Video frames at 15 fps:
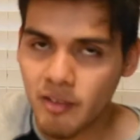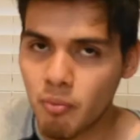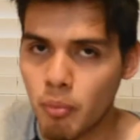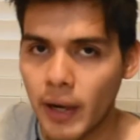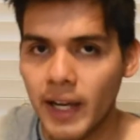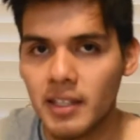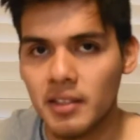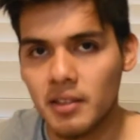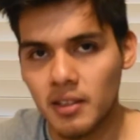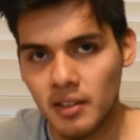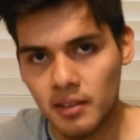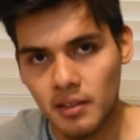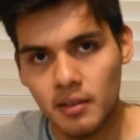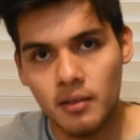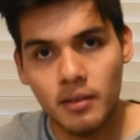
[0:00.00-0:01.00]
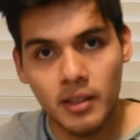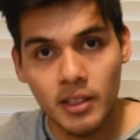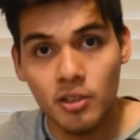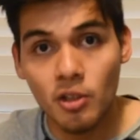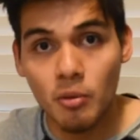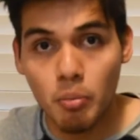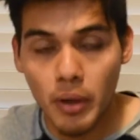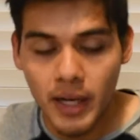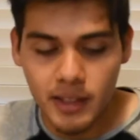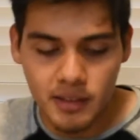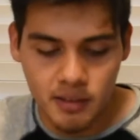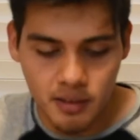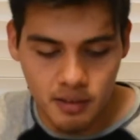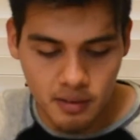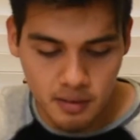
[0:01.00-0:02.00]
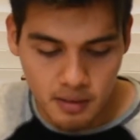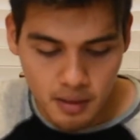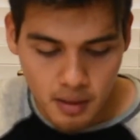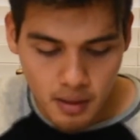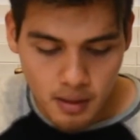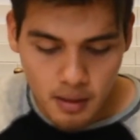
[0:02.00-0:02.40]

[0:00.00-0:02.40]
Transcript: of practices. These are the practices.